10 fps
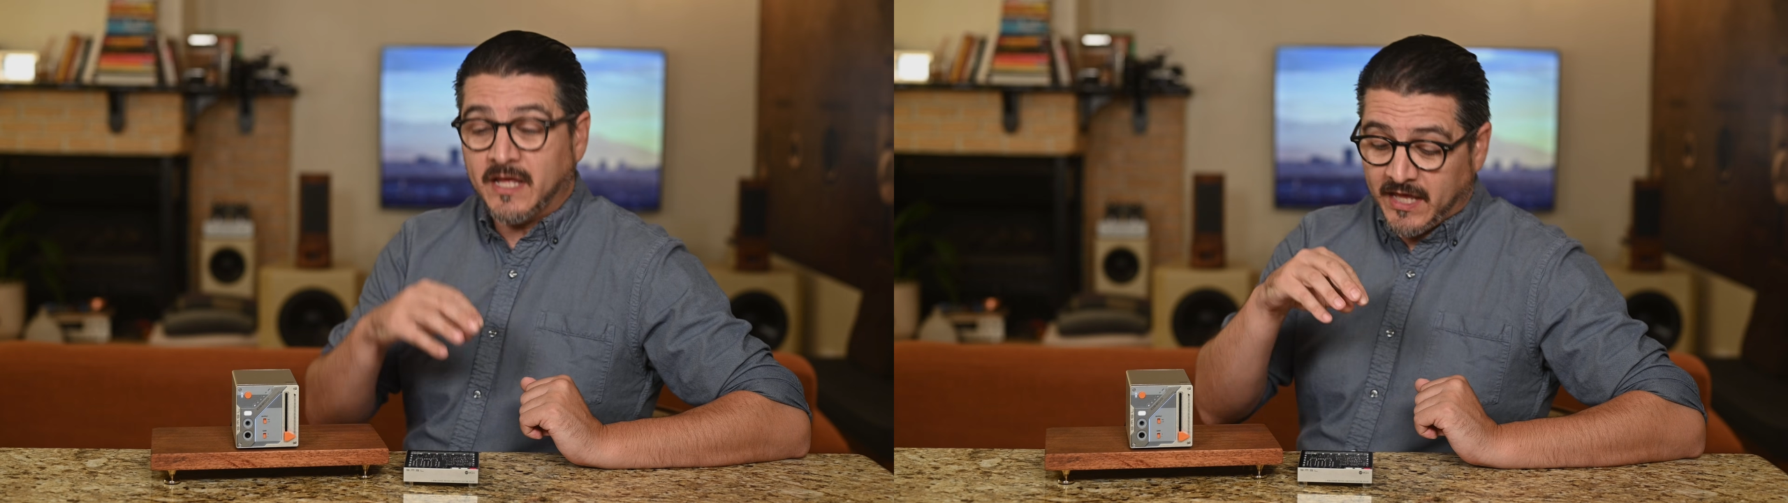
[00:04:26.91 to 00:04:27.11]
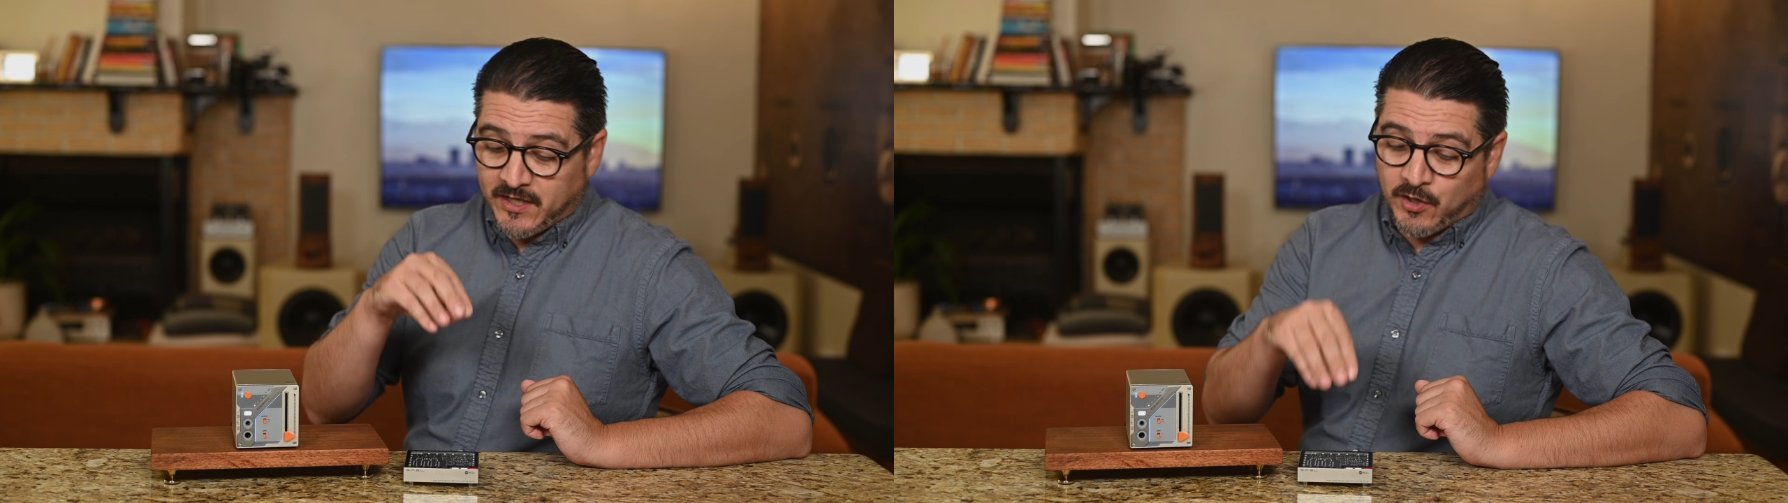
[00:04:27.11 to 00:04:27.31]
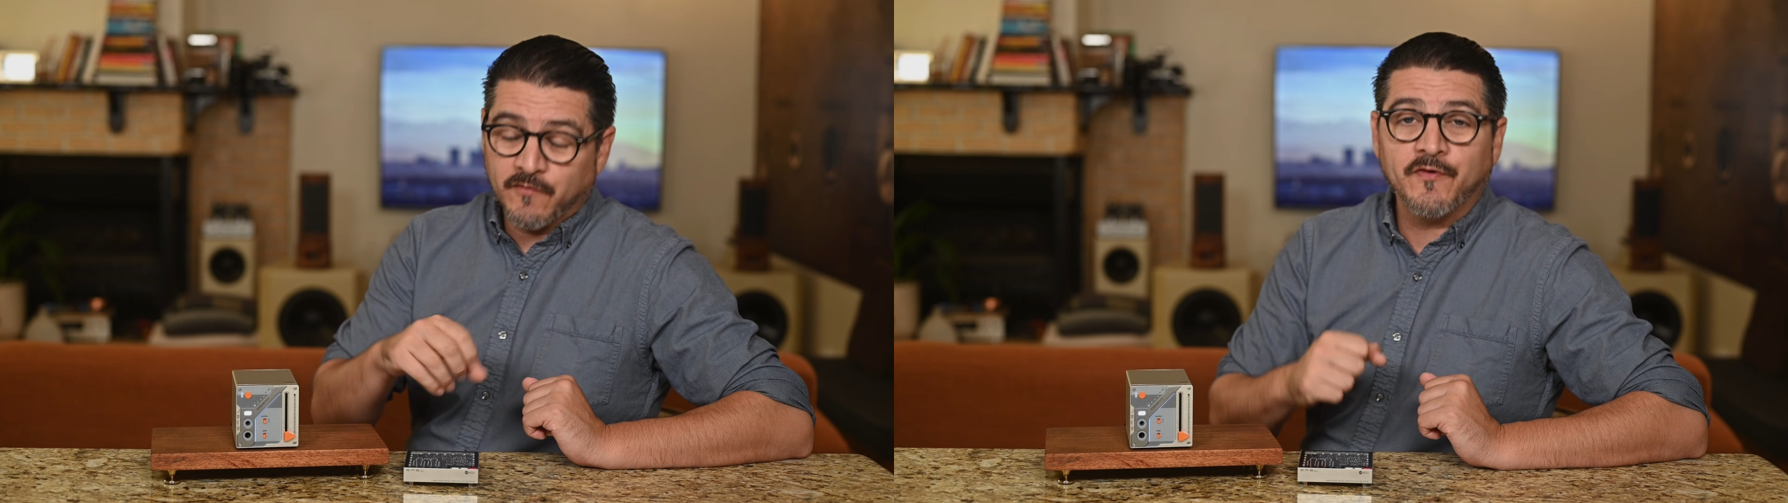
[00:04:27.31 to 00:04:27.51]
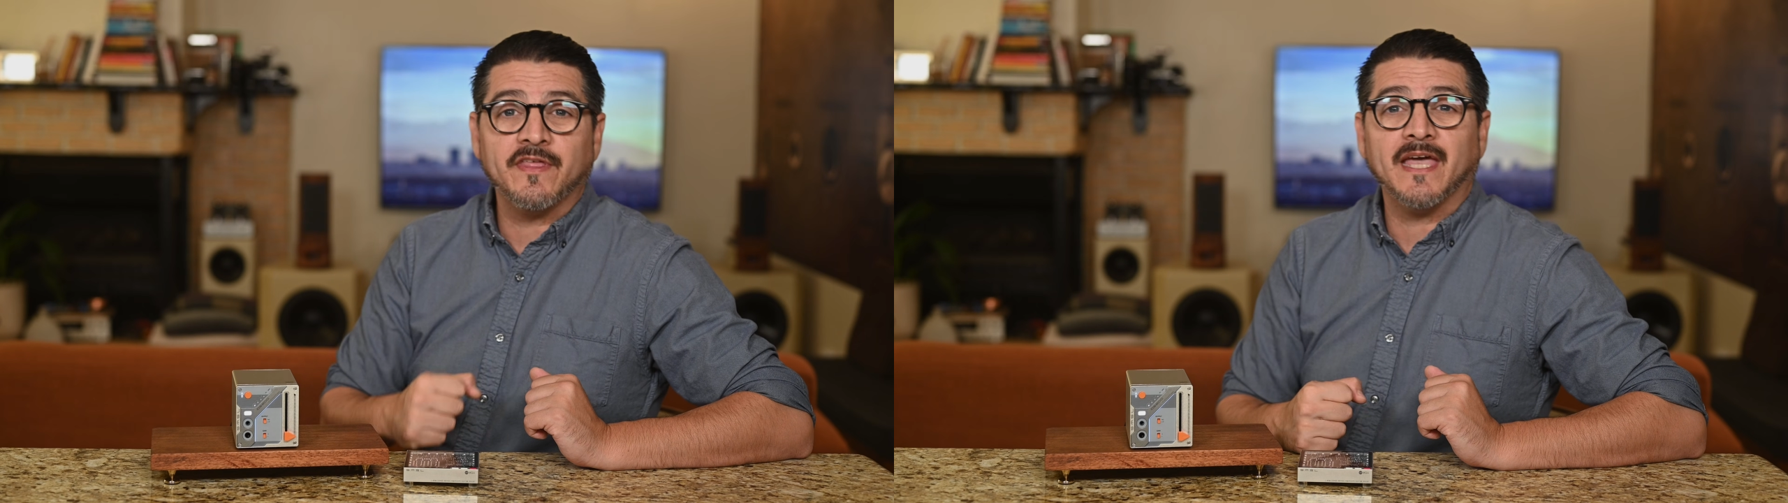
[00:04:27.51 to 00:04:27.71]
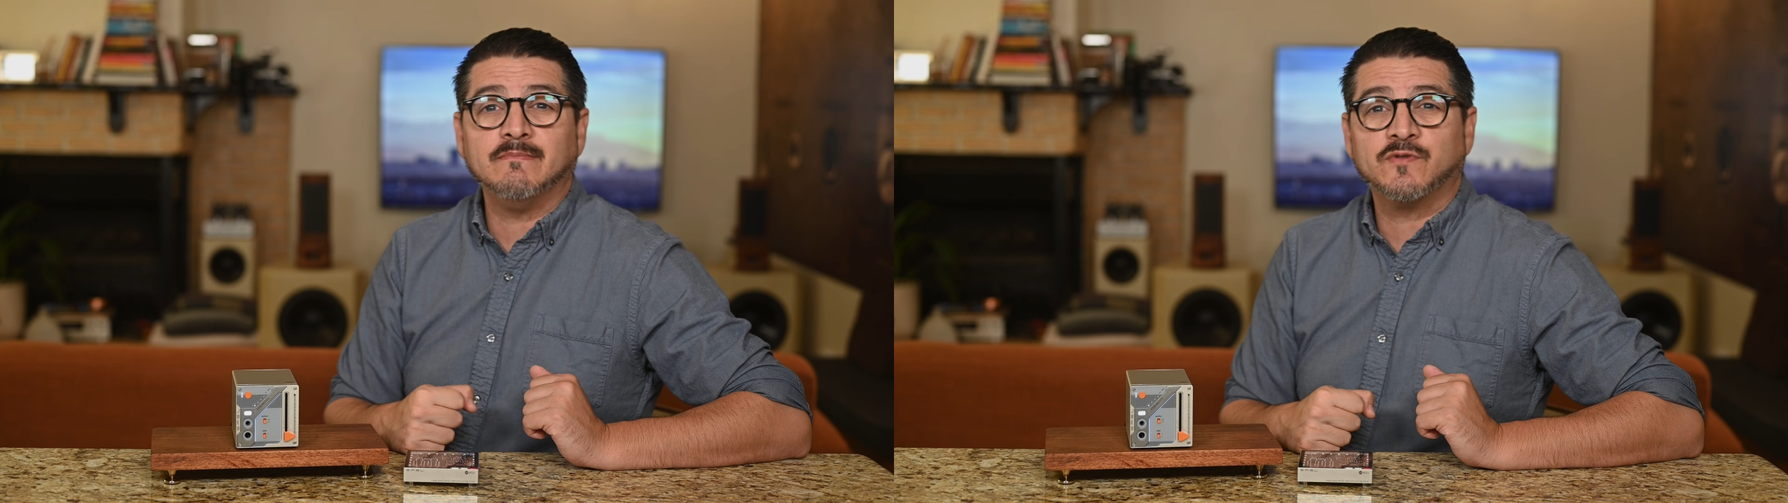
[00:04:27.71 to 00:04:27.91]
and go for
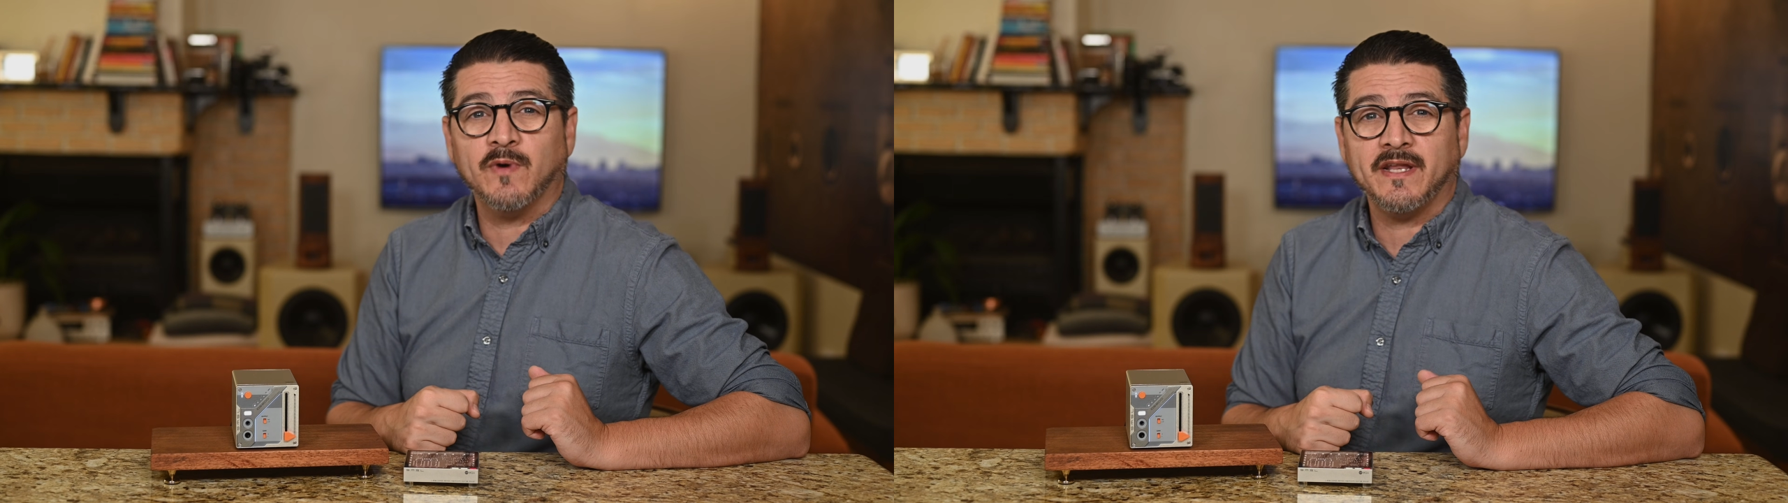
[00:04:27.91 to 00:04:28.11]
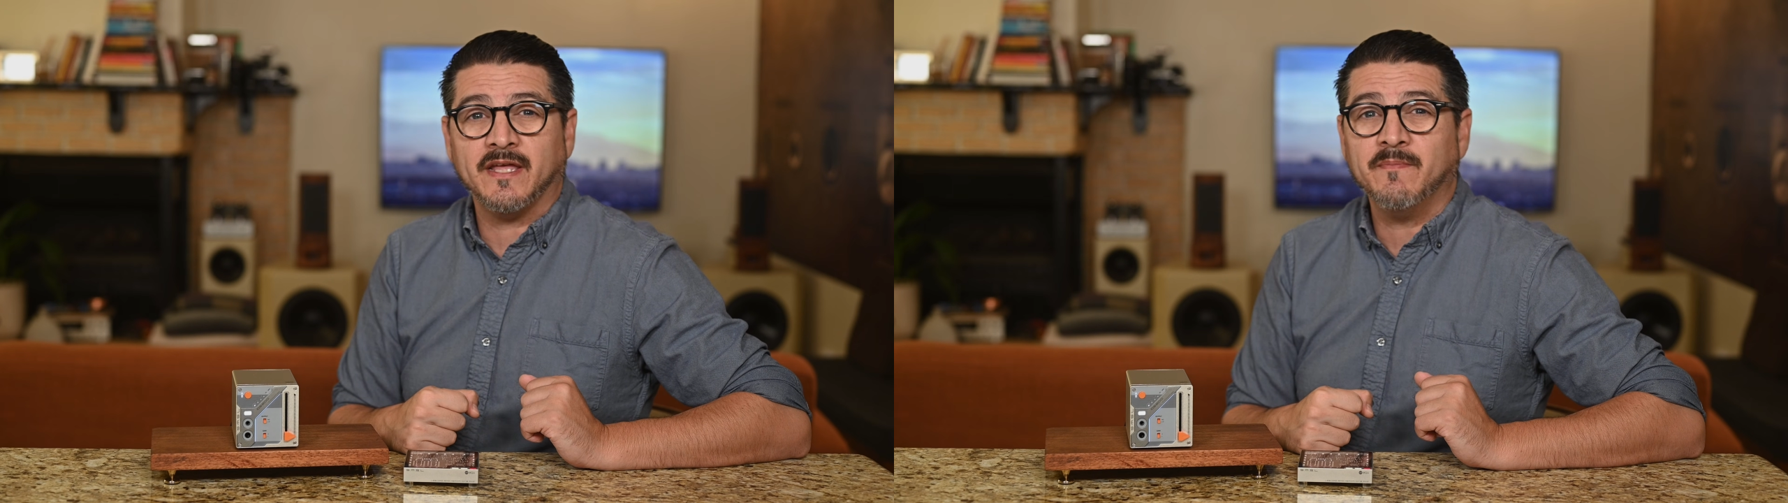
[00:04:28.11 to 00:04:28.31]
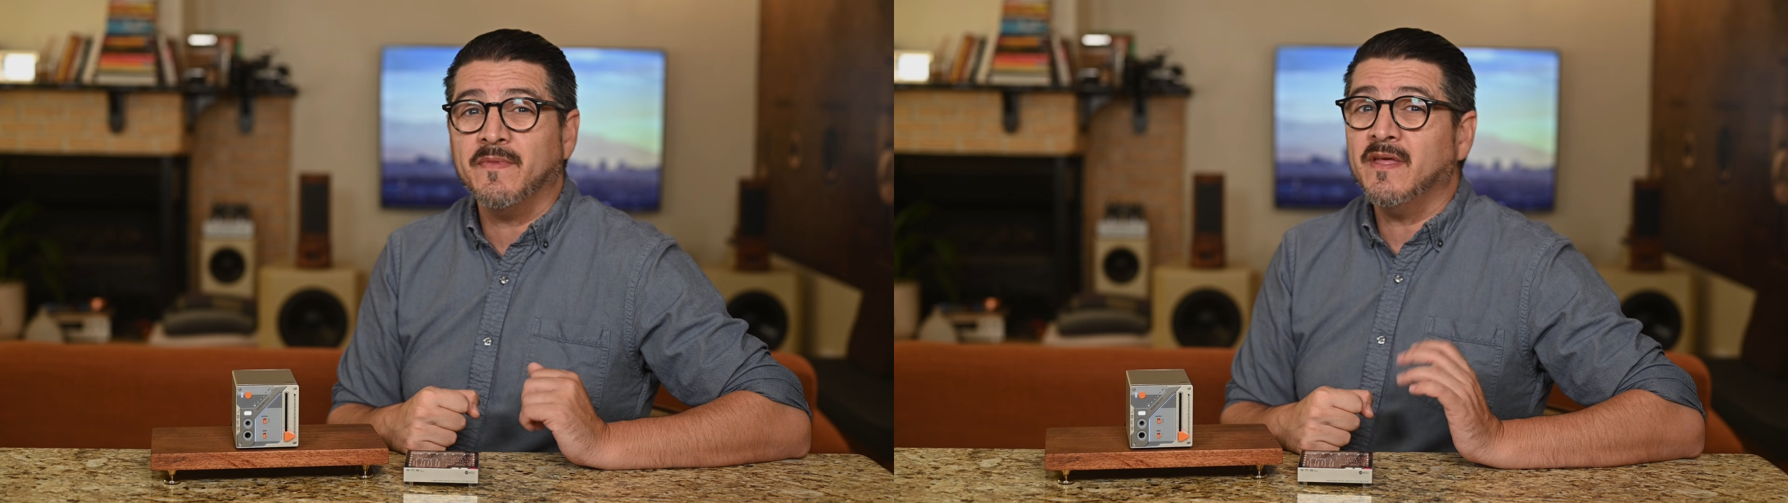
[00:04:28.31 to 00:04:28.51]
the M20